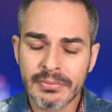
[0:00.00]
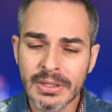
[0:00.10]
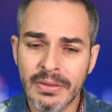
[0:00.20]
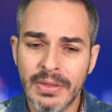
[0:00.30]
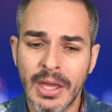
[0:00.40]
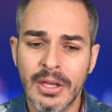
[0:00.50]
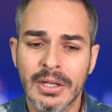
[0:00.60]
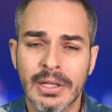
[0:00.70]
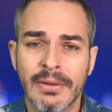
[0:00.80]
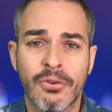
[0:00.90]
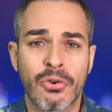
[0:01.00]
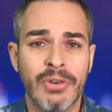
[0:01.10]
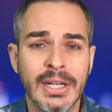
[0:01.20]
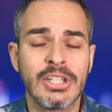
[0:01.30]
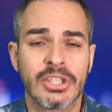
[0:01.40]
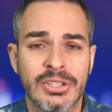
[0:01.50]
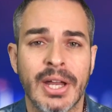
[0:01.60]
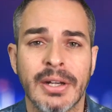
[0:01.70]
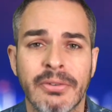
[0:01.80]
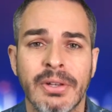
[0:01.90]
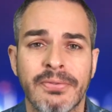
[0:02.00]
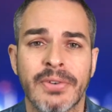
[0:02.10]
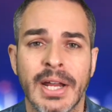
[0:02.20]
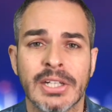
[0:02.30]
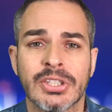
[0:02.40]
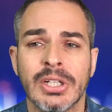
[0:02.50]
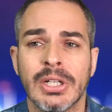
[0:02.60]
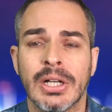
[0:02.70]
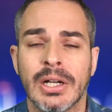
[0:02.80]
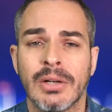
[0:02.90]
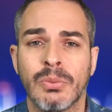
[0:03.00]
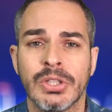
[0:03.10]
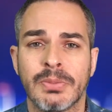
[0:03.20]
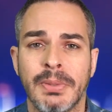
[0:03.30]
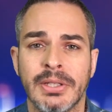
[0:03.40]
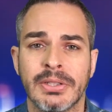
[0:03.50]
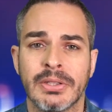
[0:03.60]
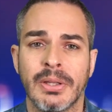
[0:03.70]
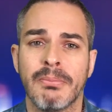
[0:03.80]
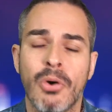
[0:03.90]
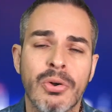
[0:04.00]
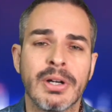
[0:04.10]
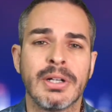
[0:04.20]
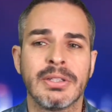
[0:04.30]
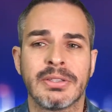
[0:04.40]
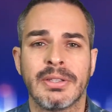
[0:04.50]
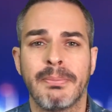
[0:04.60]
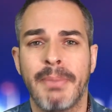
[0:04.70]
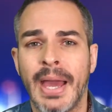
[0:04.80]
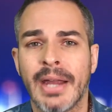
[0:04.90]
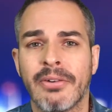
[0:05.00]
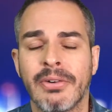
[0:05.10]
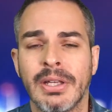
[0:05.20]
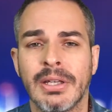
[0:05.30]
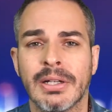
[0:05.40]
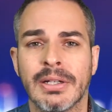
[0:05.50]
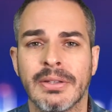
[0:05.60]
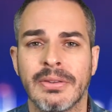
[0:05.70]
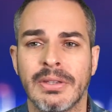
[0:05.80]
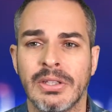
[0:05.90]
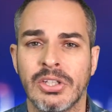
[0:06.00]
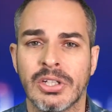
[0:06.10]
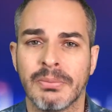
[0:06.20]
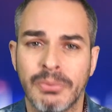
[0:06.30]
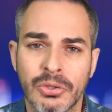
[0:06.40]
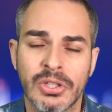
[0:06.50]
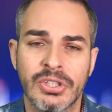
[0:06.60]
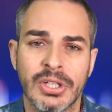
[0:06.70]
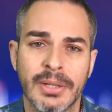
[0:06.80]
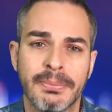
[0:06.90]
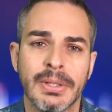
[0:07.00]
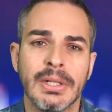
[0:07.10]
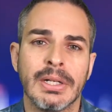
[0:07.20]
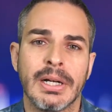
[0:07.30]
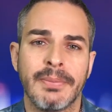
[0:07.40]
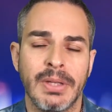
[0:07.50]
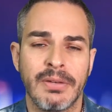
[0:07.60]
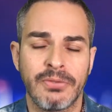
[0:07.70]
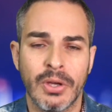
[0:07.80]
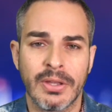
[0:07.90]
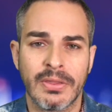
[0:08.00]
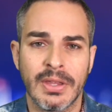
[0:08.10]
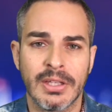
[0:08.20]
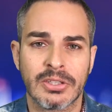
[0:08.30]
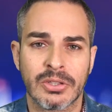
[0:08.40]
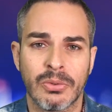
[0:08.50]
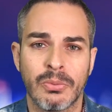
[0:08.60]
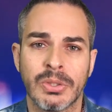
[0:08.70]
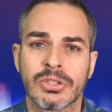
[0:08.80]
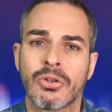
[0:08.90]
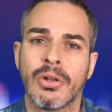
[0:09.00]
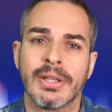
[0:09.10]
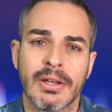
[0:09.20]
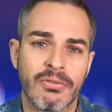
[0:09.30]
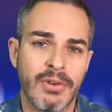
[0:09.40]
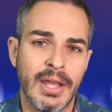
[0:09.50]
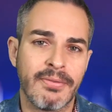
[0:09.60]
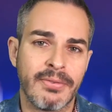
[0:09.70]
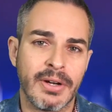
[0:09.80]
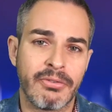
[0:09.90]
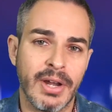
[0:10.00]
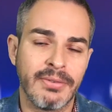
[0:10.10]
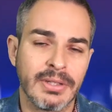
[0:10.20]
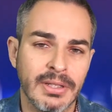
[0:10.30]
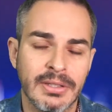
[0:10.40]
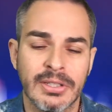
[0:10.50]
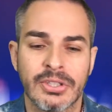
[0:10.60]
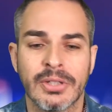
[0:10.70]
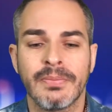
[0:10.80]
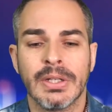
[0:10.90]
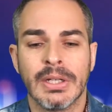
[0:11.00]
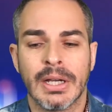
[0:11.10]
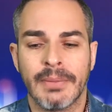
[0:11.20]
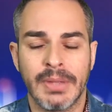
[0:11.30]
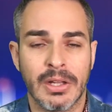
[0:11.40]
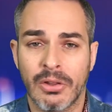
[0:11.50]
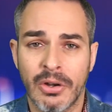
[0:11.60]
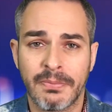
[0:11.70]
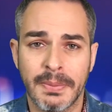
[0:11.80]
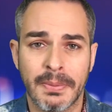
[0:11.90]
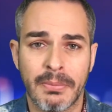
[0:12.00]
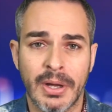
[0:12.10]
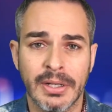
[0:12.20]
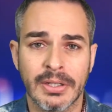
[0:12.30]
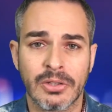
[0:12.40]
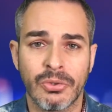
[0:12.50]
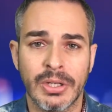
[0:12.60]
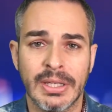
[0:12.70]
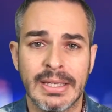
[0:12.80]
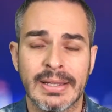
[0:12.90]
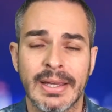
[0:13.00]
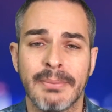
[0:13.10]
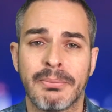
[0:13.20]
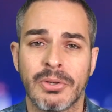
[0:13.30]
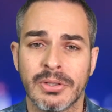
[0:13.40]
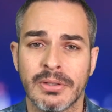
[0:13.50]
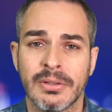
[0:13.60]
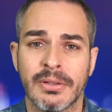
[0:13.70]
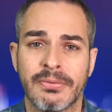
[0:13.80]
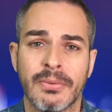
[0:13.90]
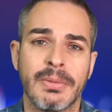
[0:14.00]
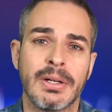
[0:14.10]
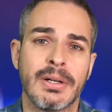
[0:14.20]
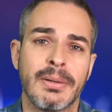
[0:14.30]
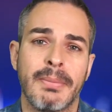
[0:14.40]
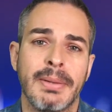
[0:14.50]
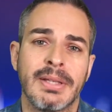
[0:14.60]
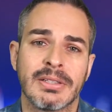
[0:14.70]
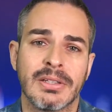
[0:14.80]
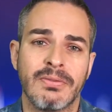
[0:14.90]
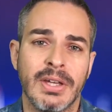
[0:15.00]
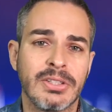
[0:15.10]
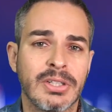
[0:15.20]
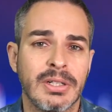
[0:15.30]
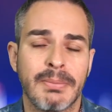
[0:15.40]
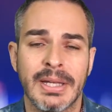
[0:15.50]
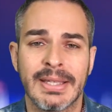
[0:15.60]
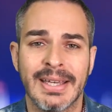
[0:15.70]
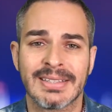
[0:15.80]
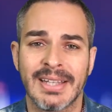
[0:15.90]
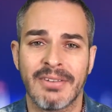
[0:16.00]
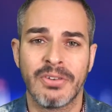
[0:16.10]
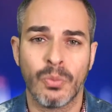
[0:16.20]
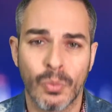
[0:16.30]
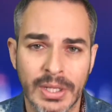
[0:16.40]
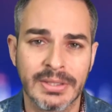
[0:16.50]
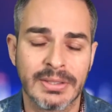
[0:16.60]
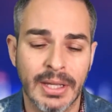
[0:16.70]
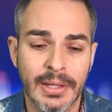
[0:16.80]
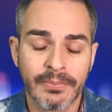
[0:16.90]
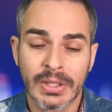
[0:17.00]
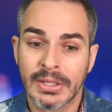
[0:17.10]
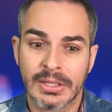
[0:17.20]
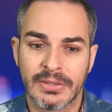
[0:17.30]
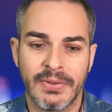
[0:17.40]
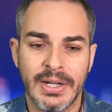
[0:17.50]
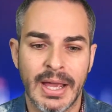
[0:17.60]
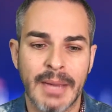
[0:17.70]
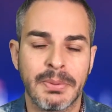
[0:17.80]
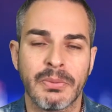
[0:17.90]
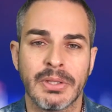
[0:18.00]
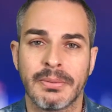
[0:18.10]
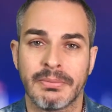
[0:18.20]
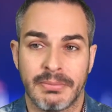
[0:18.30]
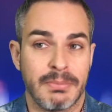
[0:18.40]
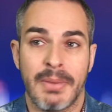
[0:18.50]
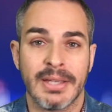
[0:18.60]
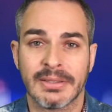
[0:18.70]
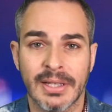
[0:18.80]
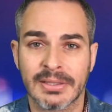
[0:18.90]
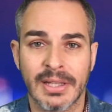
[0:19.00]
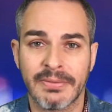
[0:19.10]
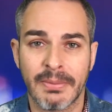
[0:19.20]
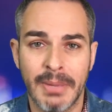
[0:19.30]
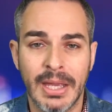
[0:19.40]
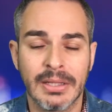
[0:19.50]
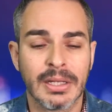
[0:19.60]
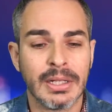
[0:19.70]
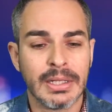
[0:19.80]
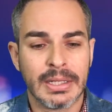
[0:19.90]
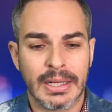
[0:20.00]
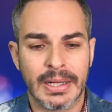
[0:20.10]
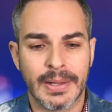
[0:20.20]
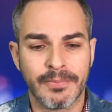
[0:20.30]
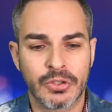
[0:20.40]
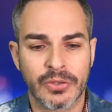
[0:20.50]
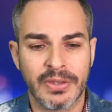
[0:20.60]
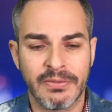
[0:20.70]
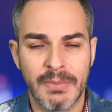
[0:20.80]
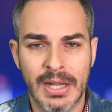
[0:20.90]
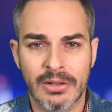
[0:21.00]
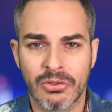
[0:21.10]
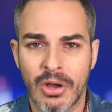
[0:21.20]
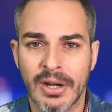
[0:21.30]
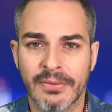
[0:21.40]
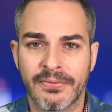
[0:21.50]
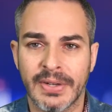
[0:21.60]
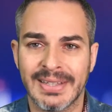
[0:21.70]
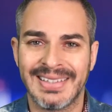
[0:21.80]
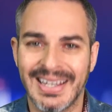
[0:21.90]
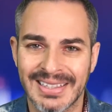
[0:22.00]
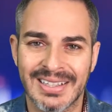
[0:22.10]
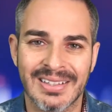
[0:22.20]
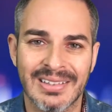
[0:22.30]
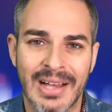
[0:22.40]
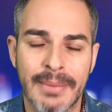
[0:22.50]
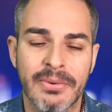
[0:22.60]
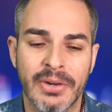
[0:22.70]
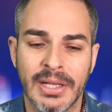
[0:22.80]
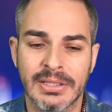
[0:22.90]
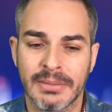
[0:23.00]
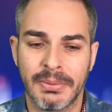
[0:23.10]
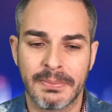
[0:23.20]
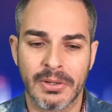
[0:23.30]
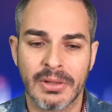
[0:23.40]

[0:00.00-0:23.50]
They've already just done a refresh, uh, which basically motors, the battery, uh, the computer chip, um, and a few other things. So what's calling a Rave, Raven edition. Um, and a lot of people bought it, including Eli Burton from uh, My Tesla Adventure, my guest every Wednesday. He's very happy with it. The best Tesla ever made. Um, so they've made a lot of uh, technical upgrades and people are